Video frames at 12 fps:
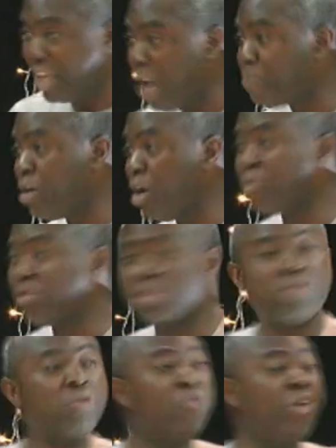us through
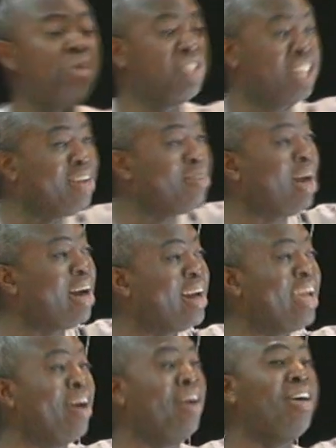from January
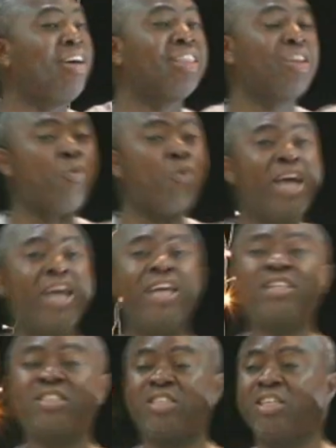all the way
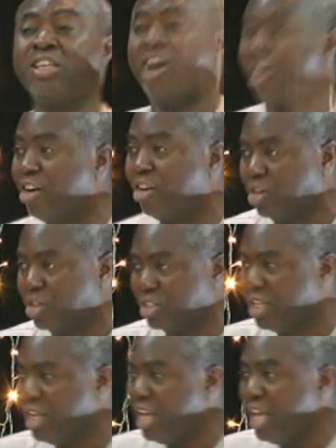till August.
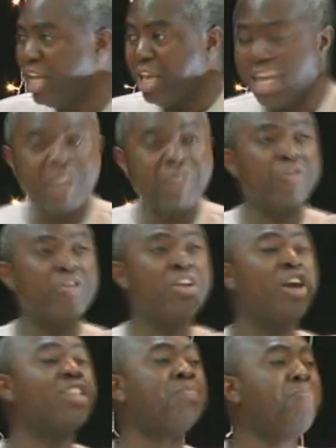If not
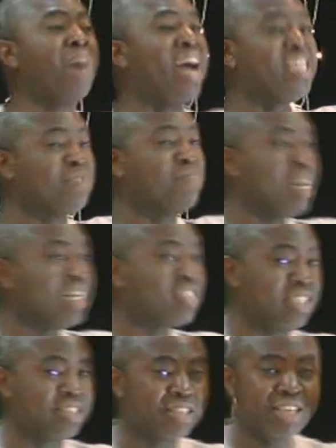by His mercies,
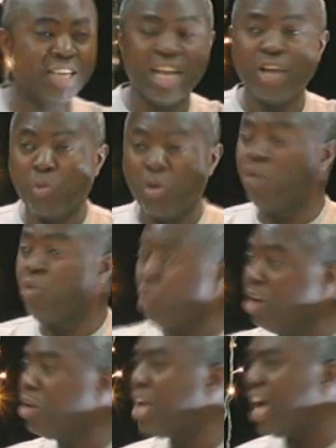we would
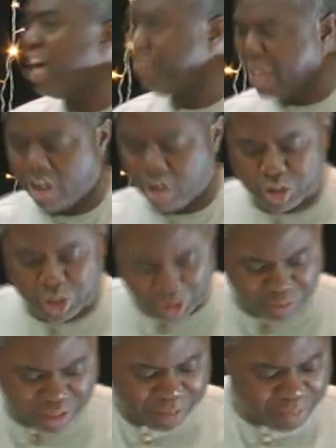have been consumed.
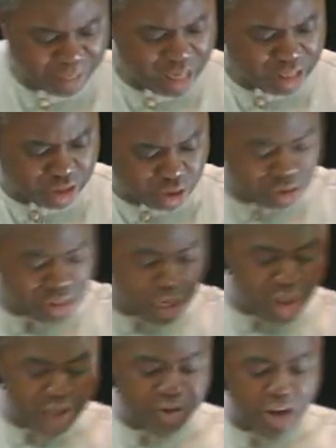So today we have
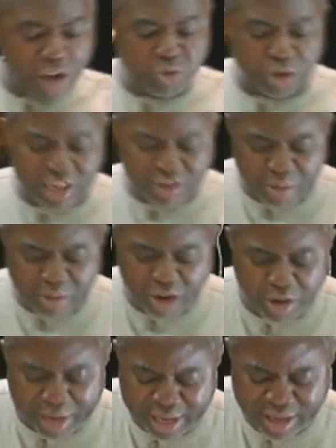come to give Him glory.
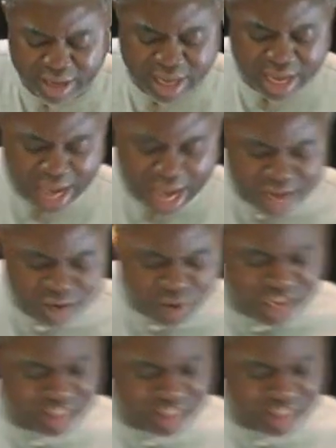And when it is